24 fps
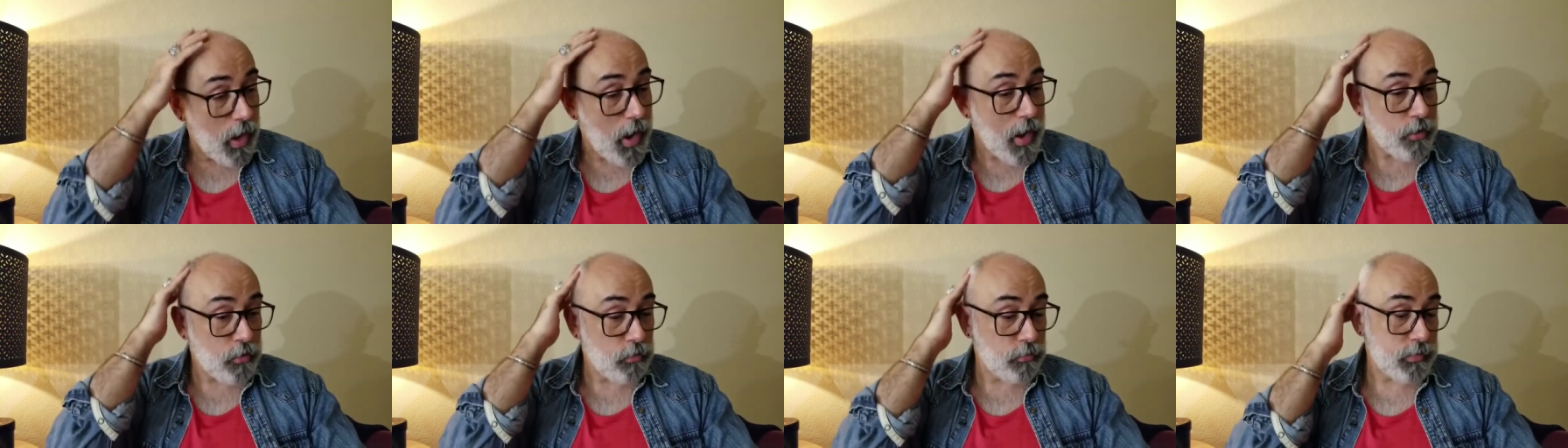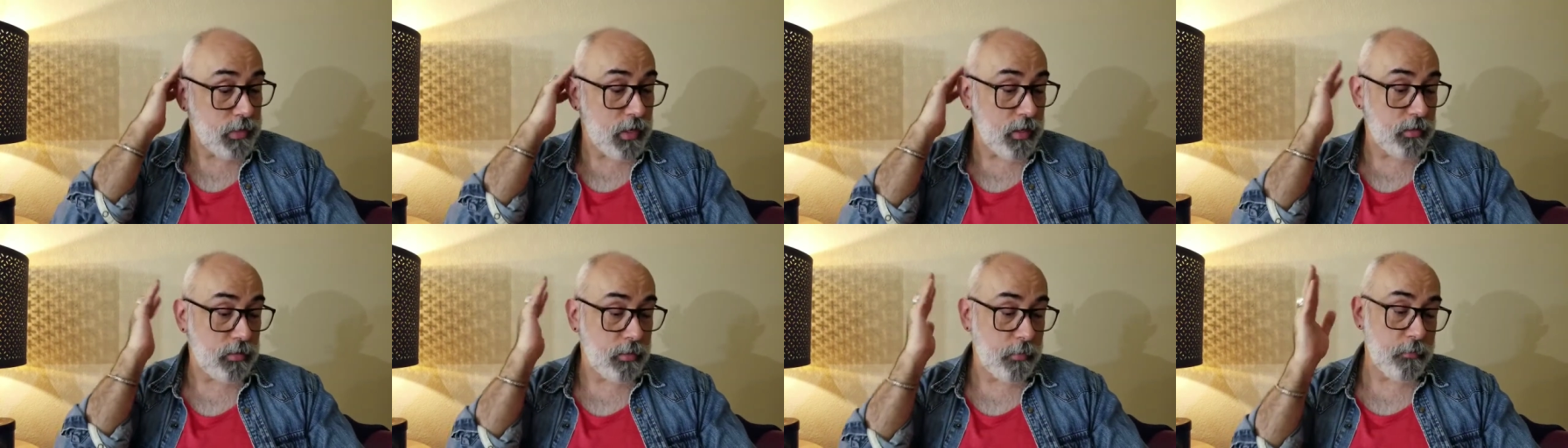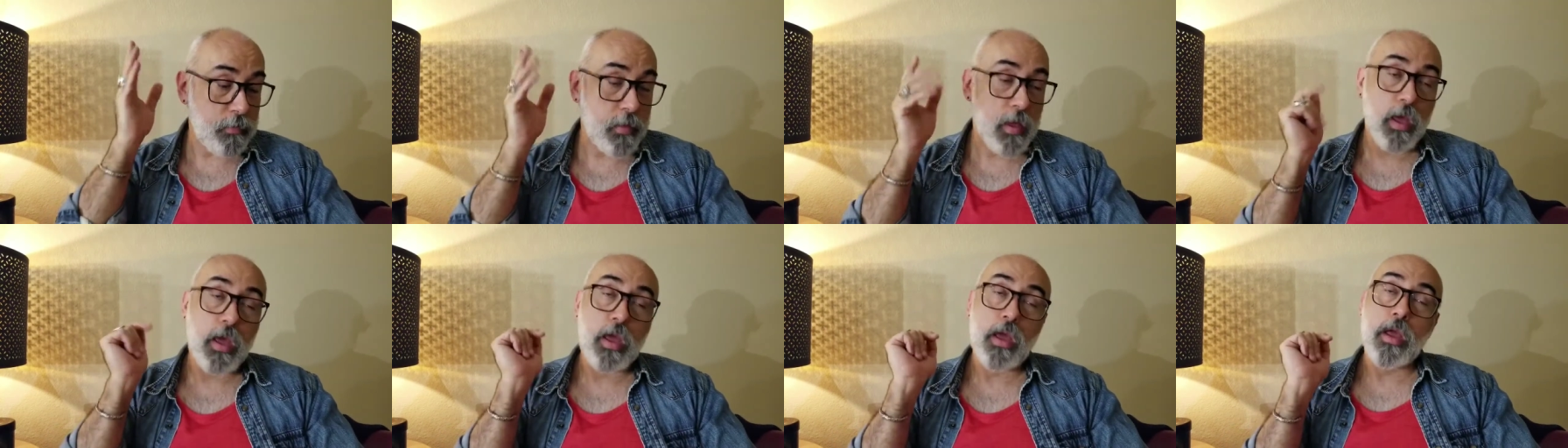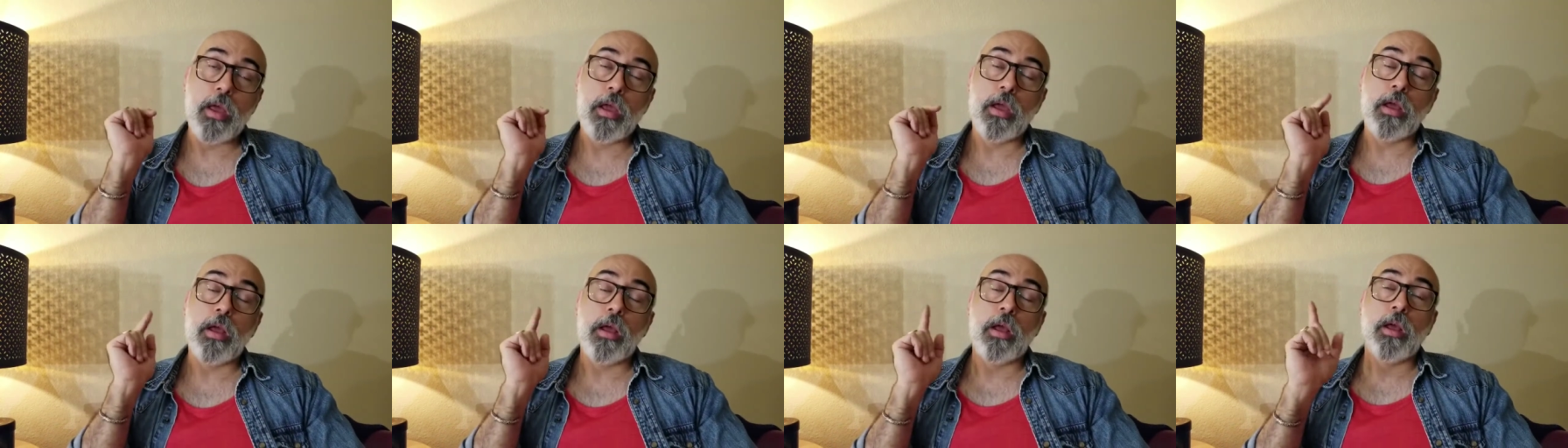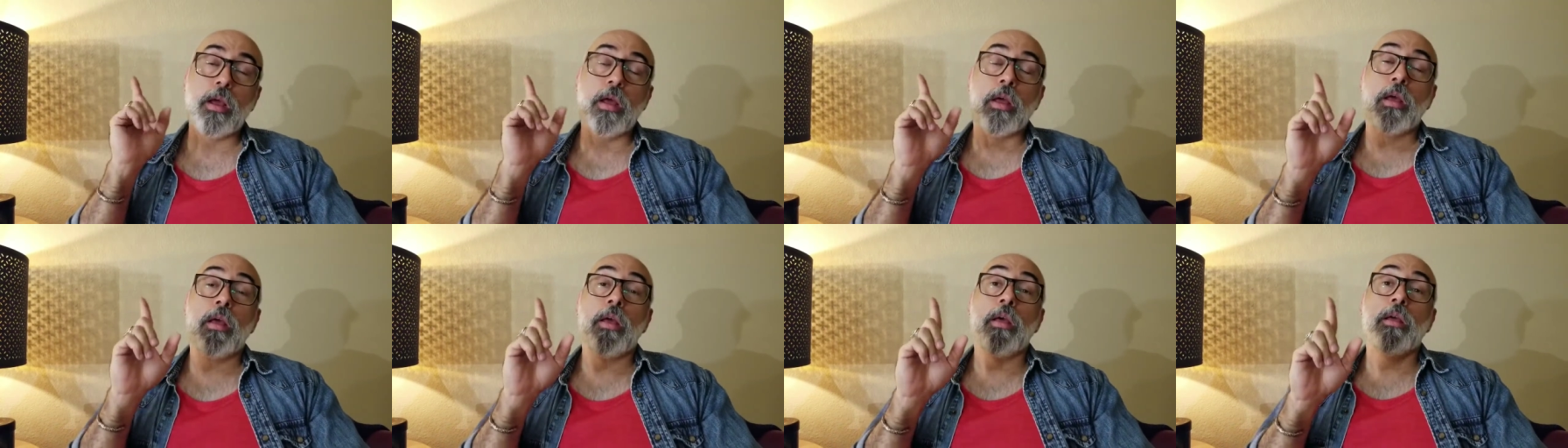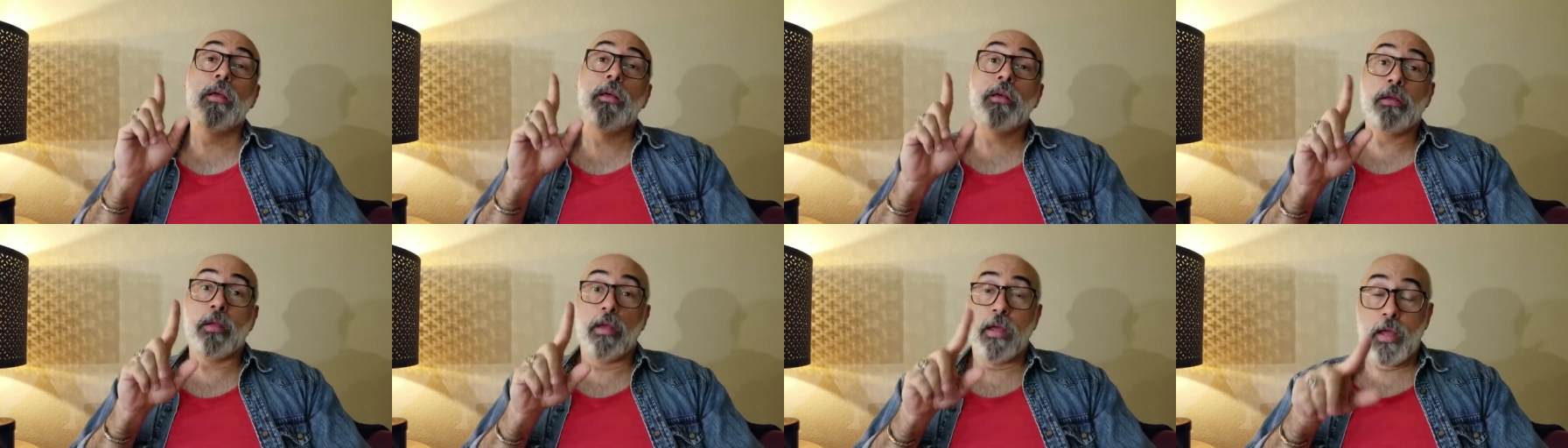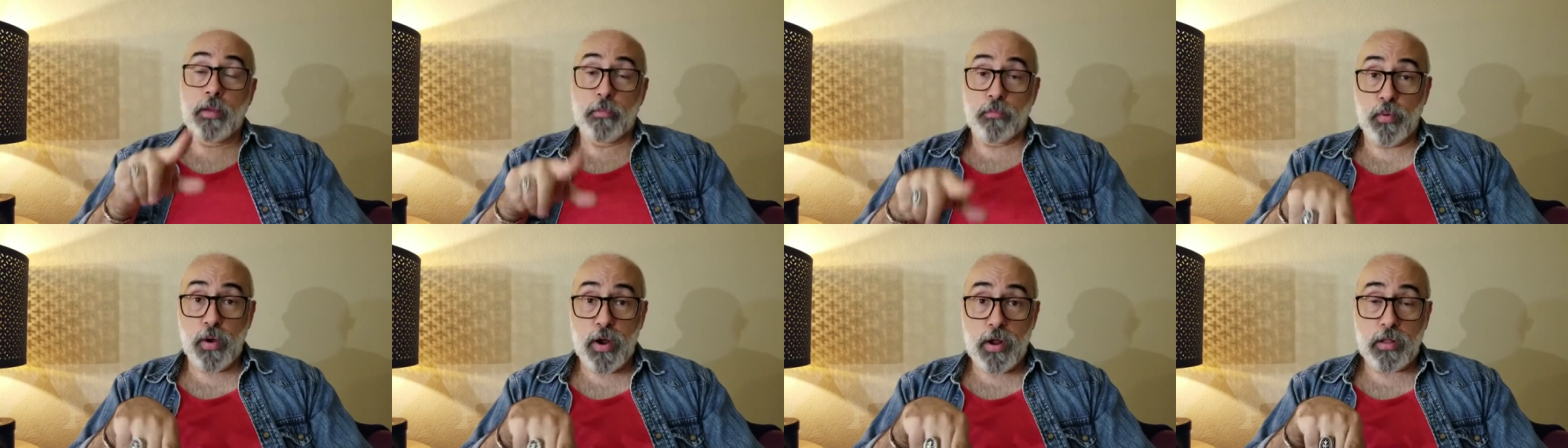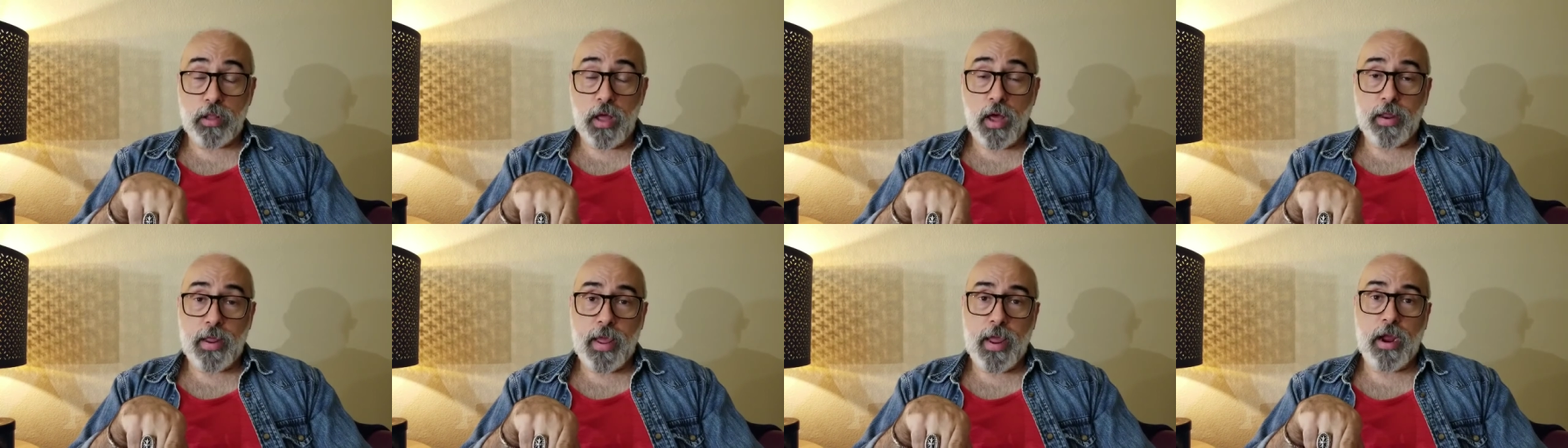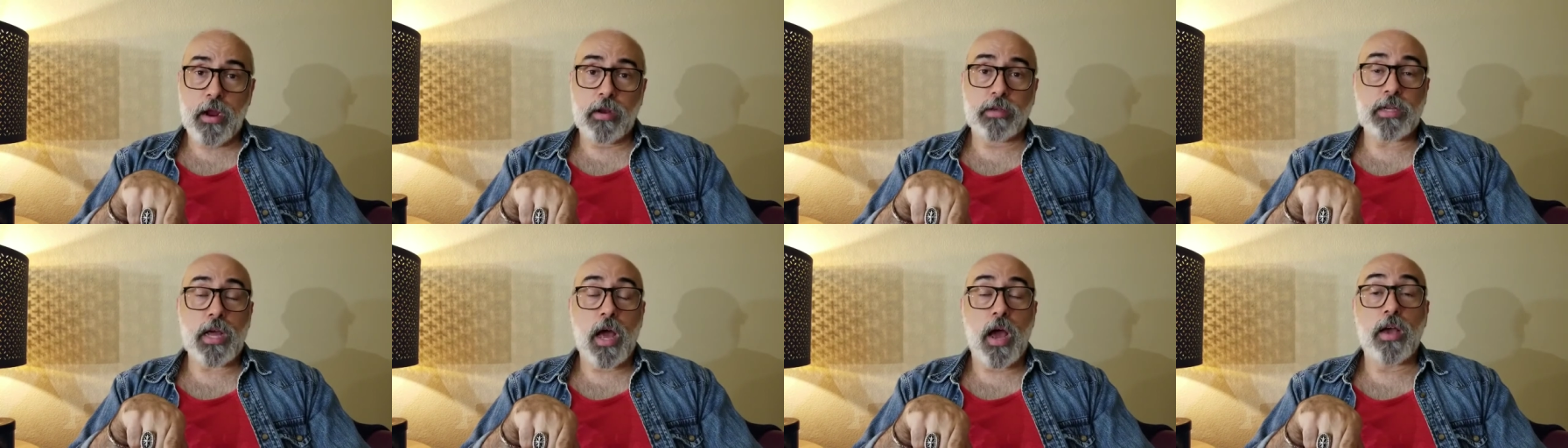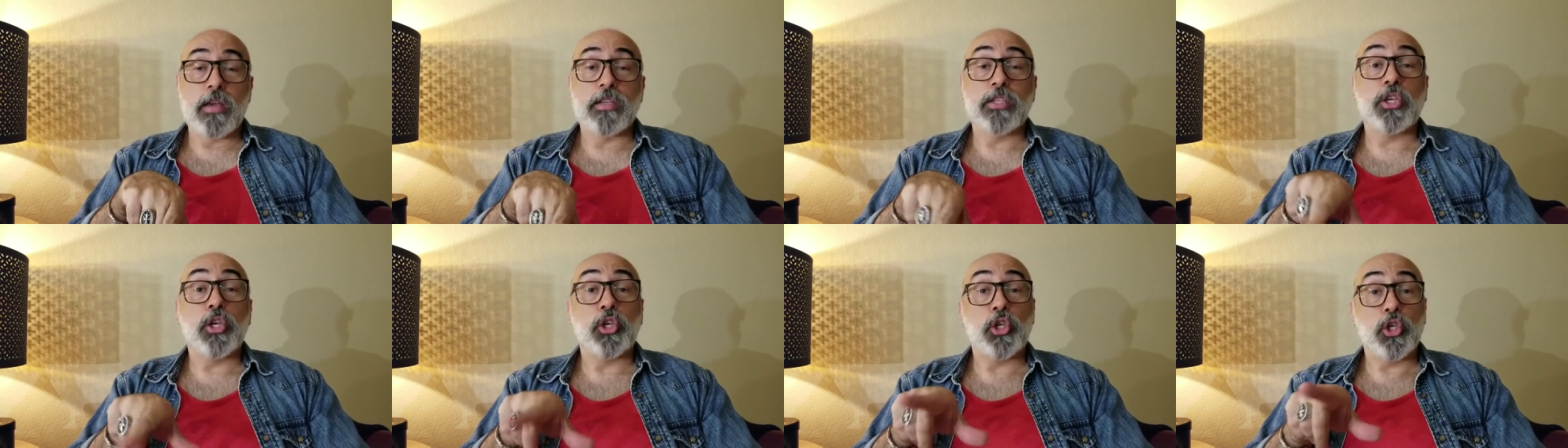I don't need them. Bring a lot of hair ties.